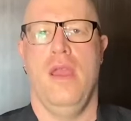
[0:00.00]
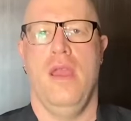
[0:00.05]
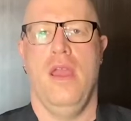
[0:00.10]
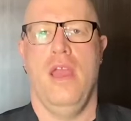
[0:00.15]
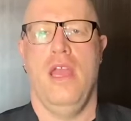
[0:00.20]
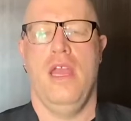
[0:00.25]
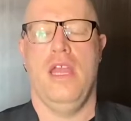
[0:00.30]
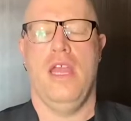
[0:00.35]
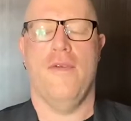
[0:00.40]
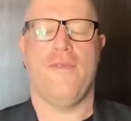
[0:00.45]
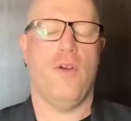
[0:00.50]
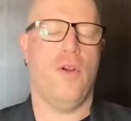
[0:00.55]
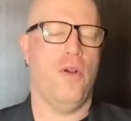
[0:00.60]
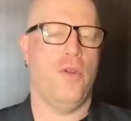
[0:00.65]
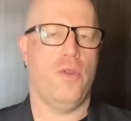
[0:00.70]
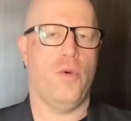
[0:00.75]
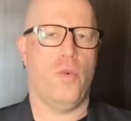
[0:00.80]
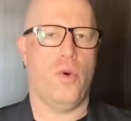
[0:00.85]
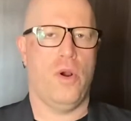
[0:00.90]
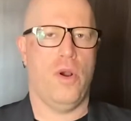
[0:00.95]
You ever heard
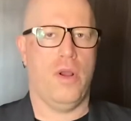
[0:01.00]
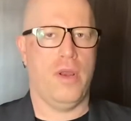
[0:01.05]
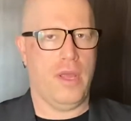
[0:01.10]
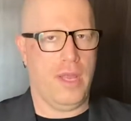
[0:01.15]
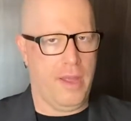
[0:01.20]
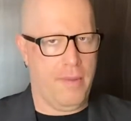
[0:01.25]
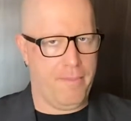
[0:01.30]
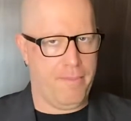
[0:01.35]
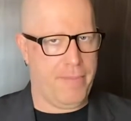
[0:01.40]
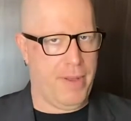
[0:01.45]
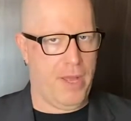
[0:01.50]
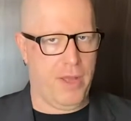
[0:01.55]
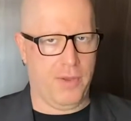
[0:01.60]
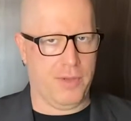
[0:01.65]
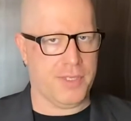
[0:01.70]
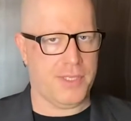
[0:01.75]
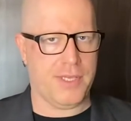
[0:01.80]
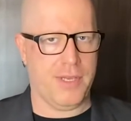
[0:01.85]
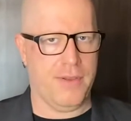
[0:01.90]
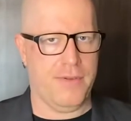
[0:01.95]
the word
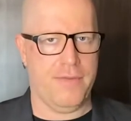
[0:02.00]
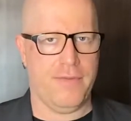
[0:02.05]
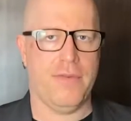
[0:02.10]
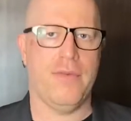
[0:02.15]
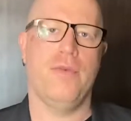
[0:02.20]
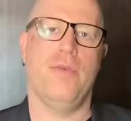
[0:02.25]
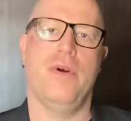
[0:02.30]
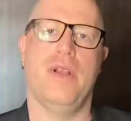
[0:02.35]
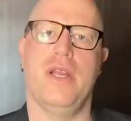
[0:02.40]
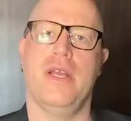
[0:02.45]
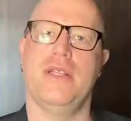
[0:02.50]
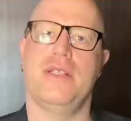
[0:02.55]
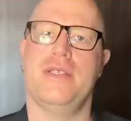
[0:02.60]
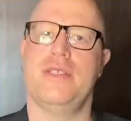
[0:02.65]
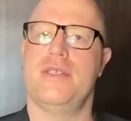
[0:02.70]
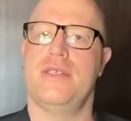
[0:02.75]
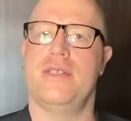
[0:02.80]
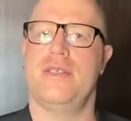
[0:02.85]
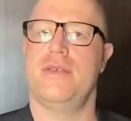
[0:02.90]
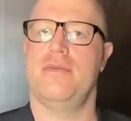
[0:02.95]
impulsive when
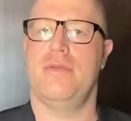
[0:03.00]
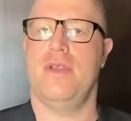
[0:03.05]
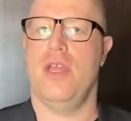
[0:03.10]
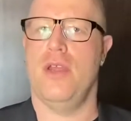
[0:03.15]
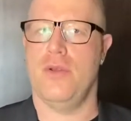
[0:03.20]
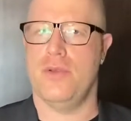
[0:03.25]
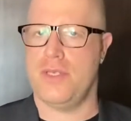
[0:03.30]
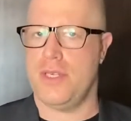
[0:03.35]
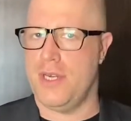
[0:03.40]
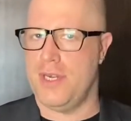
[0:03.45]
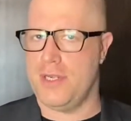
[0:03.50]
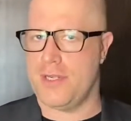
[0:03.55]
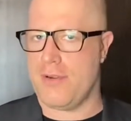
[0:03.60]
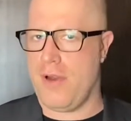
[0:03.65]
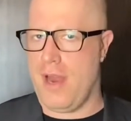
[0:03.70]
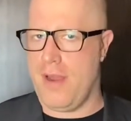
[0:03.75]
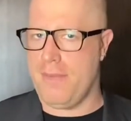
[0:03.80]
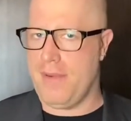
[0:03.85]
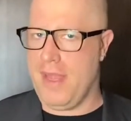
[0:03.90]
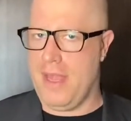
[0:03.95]
it's used to
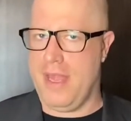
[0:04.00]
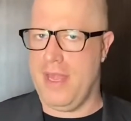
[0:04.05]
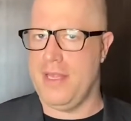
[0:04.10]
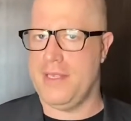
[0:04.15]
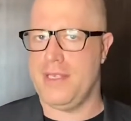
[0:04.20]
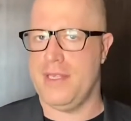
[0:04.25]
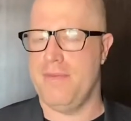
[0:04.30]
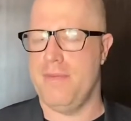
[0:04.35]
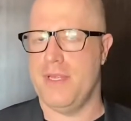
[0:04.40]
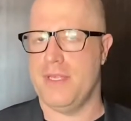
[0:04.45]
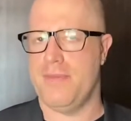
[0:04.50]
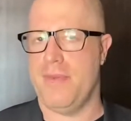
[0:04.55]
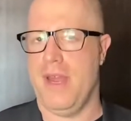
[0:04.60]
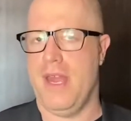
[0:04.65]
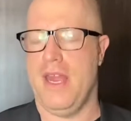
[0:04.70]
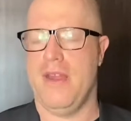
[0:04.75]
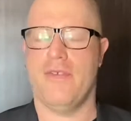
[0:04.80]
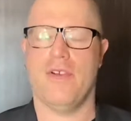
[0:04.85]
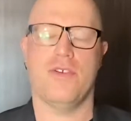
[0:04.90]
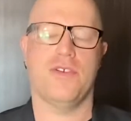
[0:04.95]
describe kids and
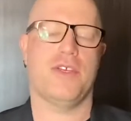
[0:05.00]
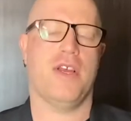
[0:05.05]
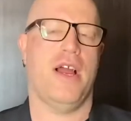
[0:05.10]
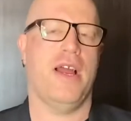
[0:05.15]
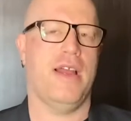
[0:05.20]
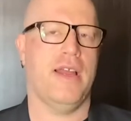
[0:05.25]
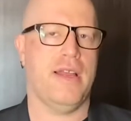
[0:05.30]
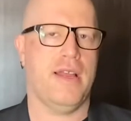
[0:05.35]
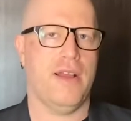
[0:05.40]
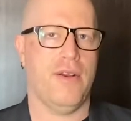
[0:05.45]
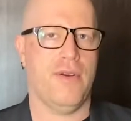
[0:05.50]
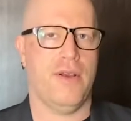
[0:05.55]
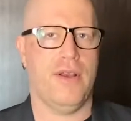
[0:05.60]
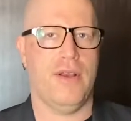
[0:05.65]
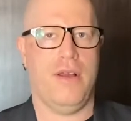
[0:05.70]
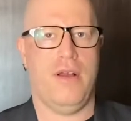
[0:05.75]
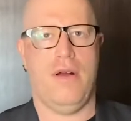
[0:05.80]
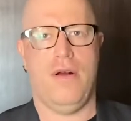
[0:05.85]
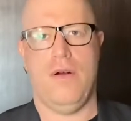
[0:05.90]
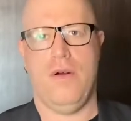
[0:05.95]
misbehaviors? I hear it
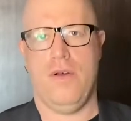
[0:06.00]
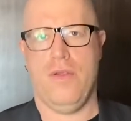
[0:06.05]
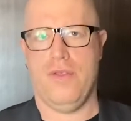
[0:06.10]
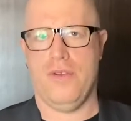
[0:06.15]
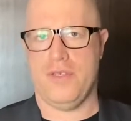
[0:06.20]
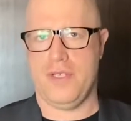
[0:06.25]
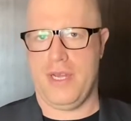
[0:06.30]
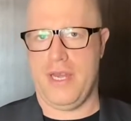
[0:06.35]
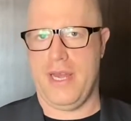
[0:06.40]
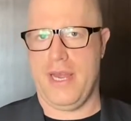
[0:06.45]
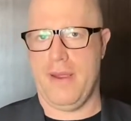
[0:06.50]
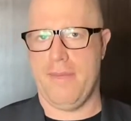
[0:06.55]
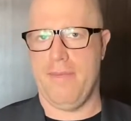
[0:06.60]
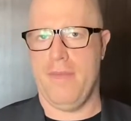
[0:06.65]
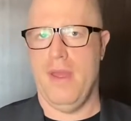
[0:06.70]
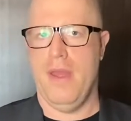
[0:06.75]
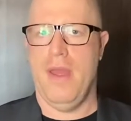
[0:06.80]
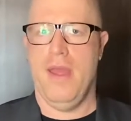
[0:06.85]
all the time.